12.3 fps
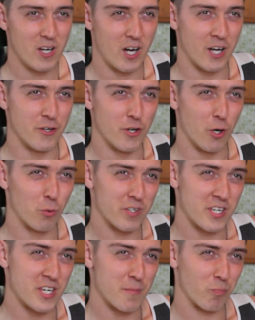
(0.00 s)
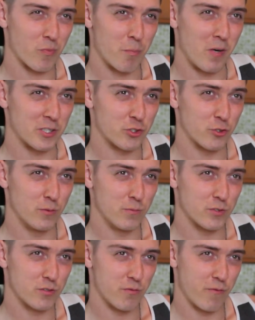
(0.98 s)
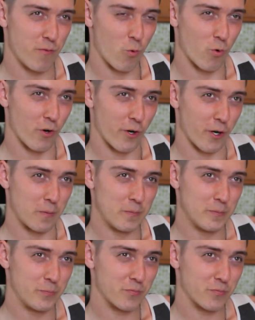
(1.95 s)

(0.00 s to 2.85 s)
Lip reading: enoki mushrooms for